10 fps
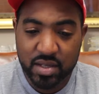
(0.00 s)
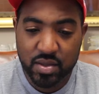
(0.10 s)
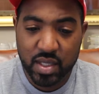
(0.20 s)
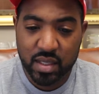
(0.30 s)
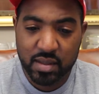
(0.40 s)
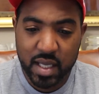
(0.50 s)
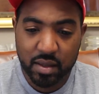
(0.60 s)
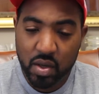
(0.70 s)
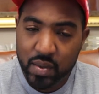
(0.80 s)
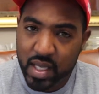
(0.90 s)
interesting is
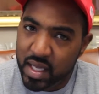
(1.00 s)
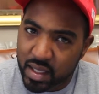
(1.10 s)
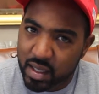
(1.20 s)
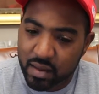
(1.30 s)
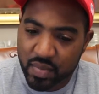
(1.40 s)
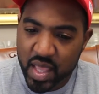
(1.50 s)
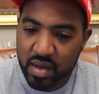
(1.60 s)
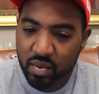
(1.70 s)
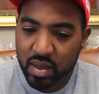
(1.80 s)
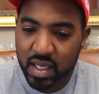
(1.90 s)
that lower income
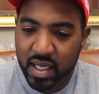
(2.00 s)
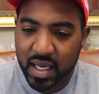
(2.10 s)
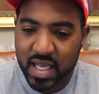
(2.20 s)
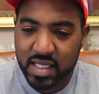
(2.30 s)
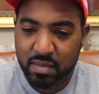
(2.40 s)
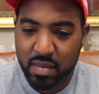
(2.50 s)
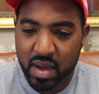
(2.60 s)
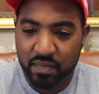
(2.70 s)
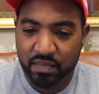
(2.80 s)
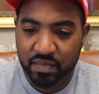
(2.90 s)
and working class
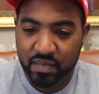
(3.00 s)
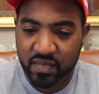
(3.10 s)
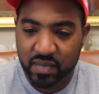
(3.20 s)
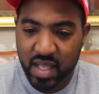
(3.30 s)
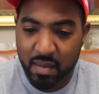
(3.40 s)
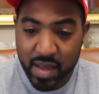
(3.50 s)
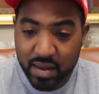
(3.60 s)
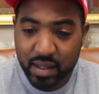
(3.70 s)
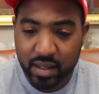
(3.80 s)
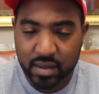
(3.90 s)

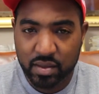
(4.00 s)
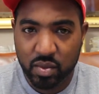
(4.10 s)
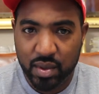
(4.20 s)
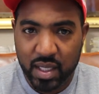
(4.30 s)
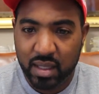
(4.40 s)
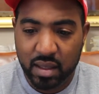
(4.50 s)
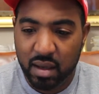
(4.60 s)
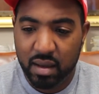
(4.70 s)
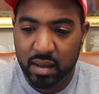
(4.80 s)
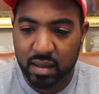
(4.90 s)
Americans were hit the
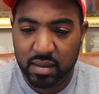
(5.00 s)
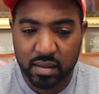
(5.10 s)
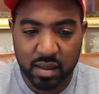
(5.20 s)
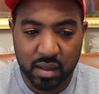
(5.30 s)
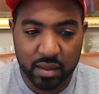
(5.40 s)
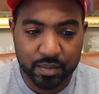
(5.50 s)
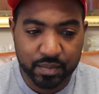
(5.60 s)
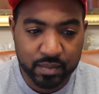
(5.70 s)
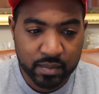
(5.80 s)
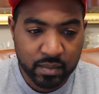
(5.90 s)
hardest
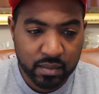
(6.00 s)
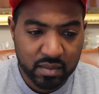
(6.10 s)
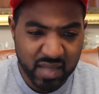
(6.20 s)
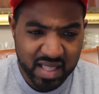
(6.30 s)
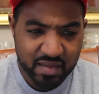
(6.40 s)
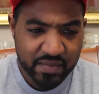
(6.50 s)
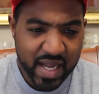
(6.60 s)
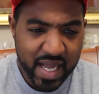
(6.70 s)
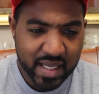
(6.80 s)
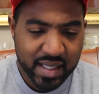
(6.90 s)
by the
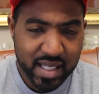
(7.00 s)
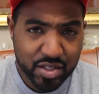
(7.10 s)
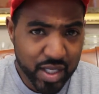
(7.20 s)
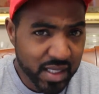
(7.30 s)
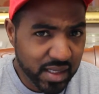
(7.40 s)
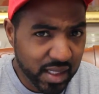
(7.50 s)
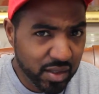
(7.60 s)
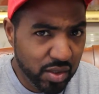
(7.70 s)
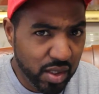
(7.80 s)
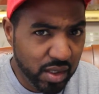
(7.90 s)
fine. The adjusted
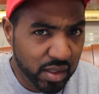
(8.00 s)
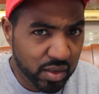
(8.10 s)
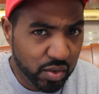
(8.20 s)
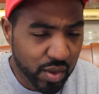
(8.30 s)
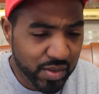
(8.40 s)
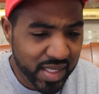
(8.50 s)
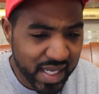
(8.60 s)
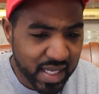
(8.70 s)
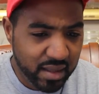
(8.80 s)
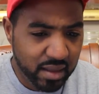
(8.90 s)
gross
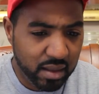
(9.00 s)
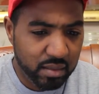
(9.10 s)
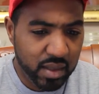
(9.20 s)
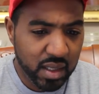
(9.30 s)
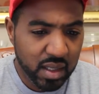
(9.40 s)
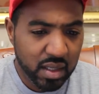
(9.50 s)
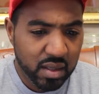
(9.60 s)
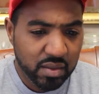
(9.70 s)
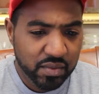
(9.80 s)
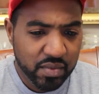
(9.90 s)
income
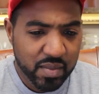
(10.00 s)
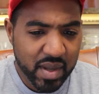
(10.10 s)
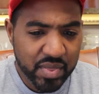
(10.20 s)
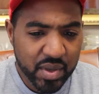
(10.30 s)
for about